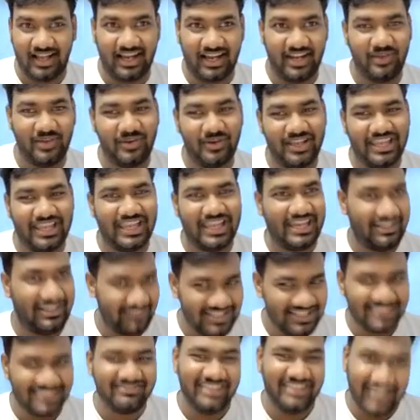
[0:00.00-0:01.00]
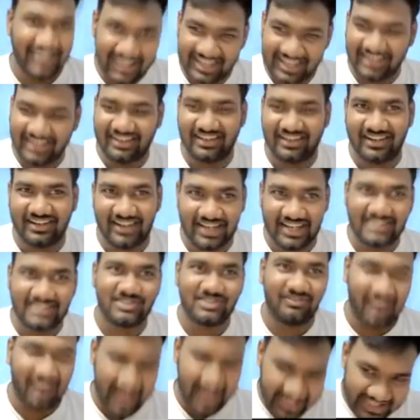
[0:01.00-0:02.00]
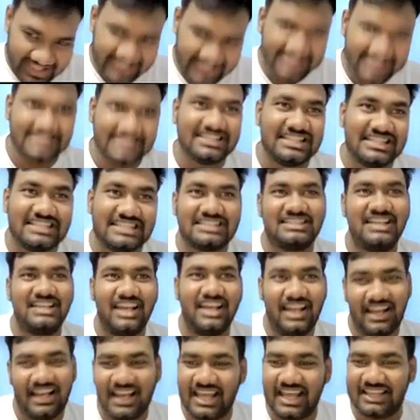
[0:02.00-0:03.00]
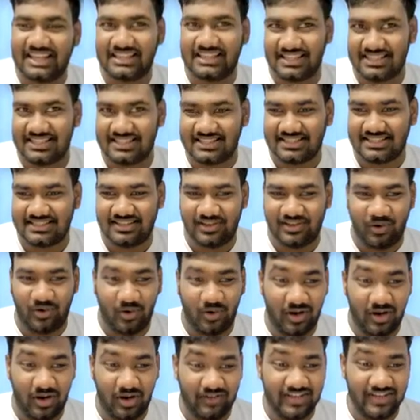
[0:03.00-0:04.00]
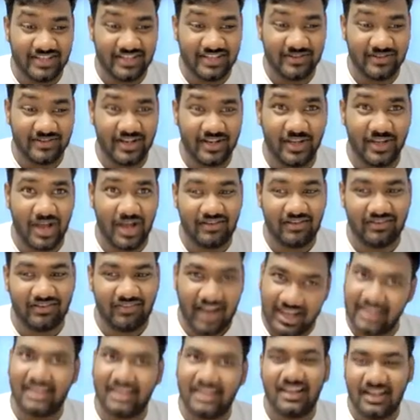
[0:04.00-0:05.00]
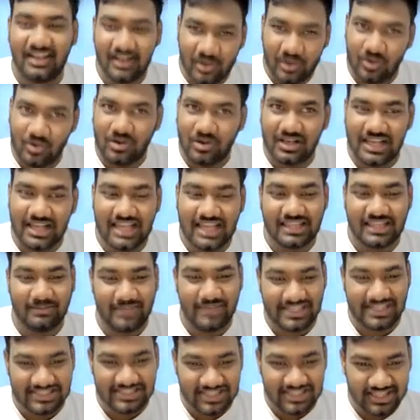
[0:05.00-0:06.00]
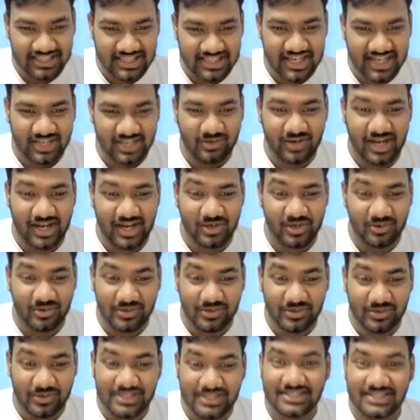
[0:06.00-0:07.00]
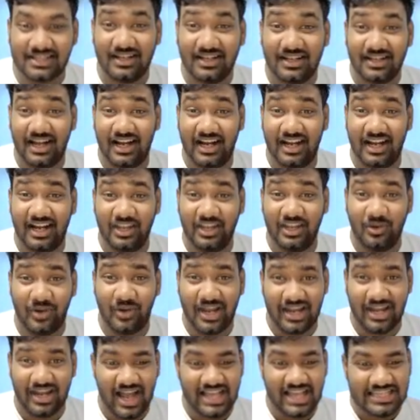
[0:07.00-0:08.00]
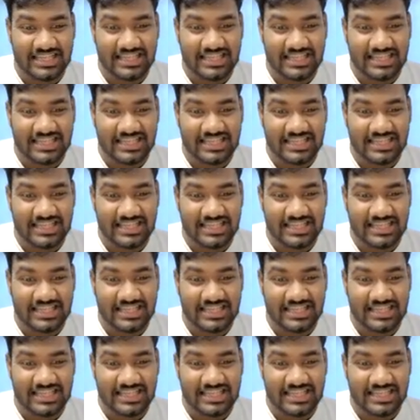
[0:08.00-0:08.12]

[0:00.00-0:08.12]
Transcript: during A levels we read. Right. So why is this like always when you have a why, Google. And the best thing that you can do is you can ask